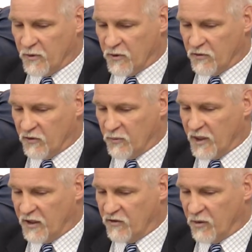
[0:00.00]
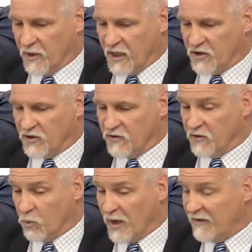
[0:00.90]
they're suspending
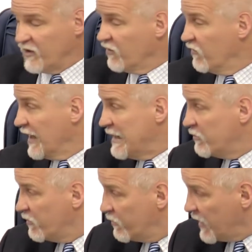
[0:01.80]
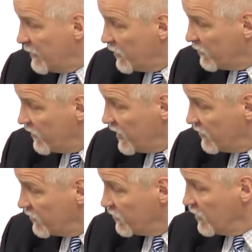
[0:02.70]
terminations and waiving of late payment
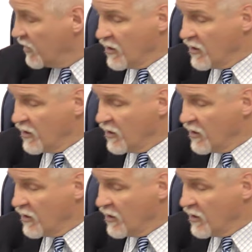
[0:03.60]
fees.